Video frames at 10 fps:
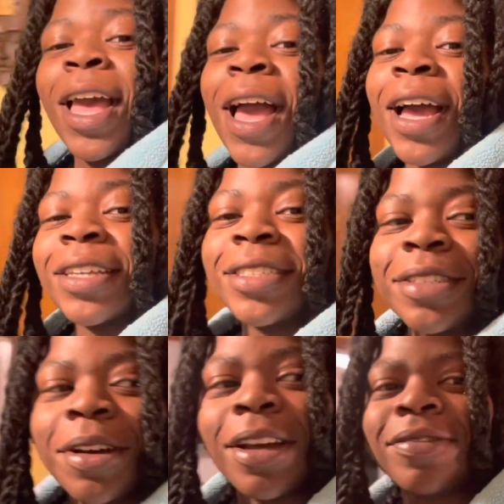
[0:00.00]
I
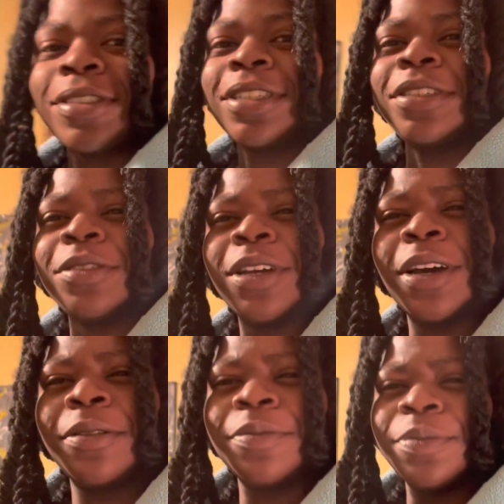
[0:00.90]
still have to, you
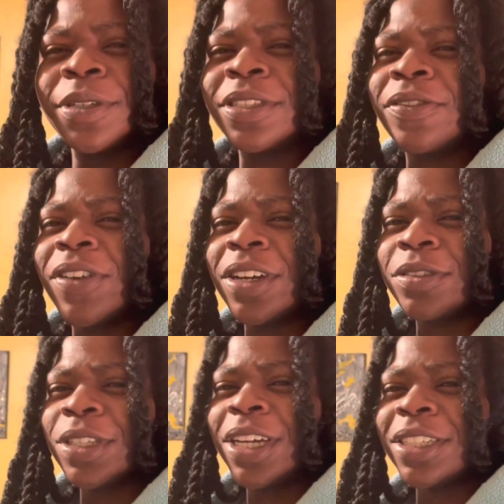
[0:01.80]
know, put some final
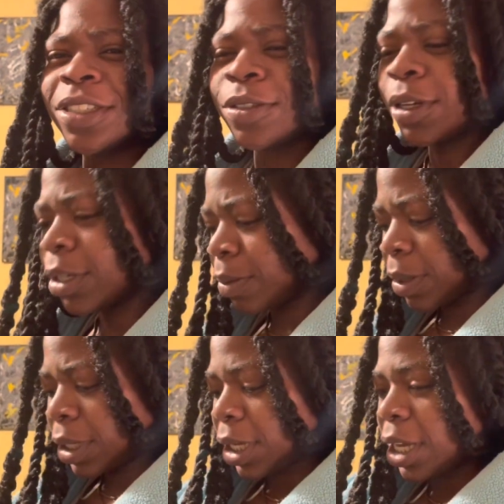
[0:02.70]
touches on it,
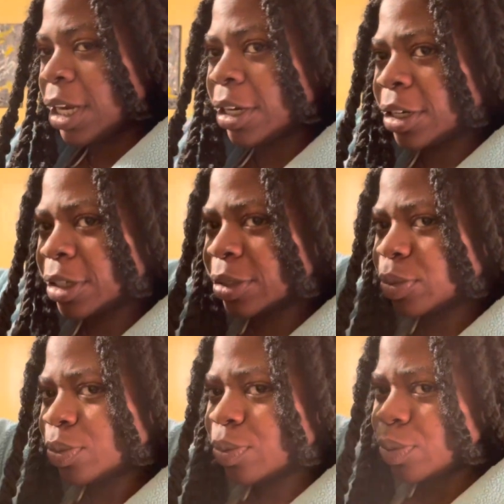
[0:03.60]
but look at her.
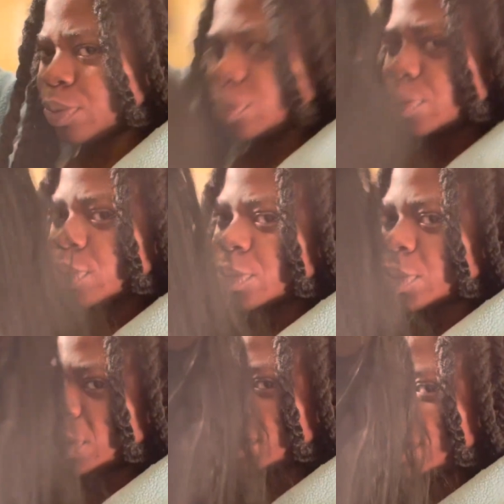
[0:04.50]

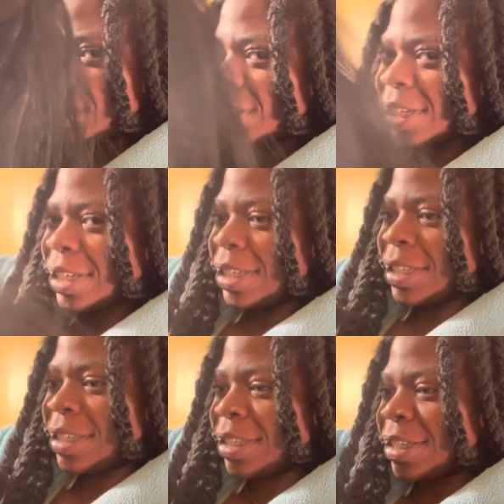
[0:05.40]
She
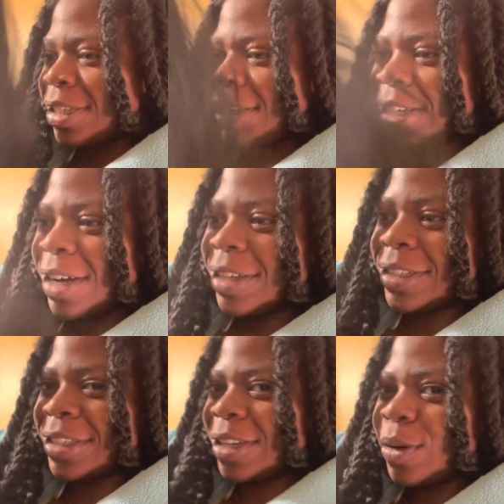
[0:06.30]
done. She all
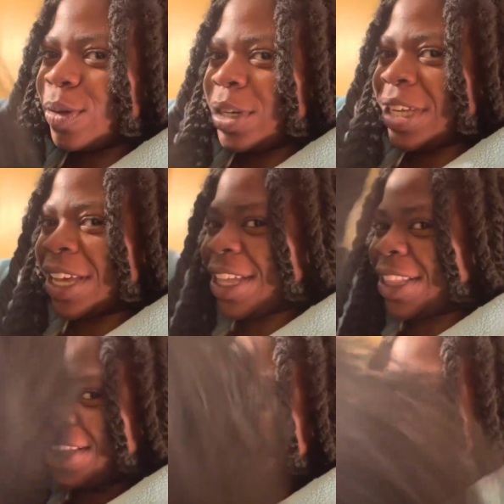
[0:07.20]
sewed
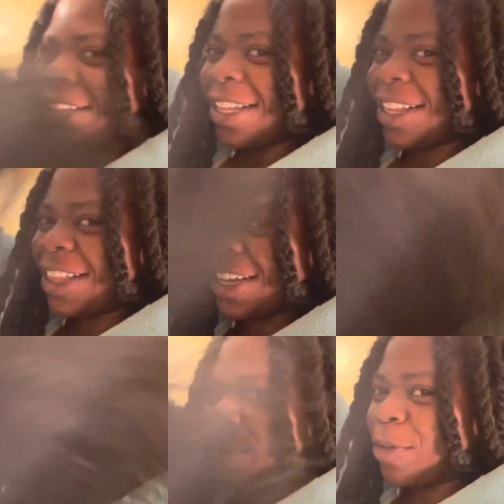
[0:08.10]
together. Look
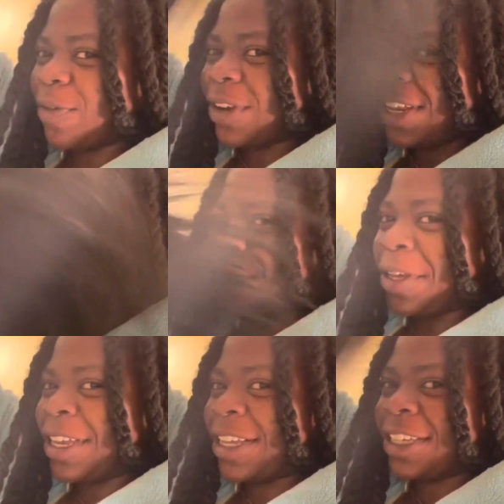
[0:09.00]
at her moving in the
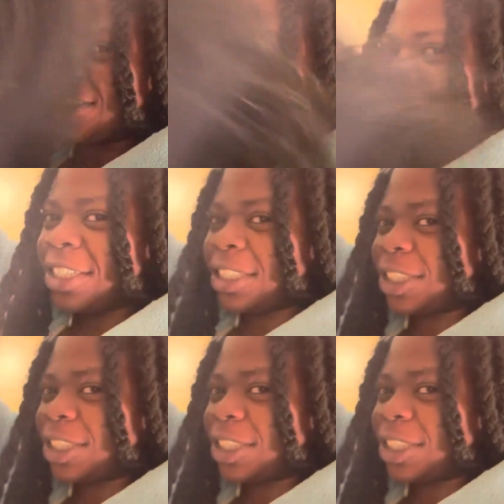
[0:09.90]
wind and she.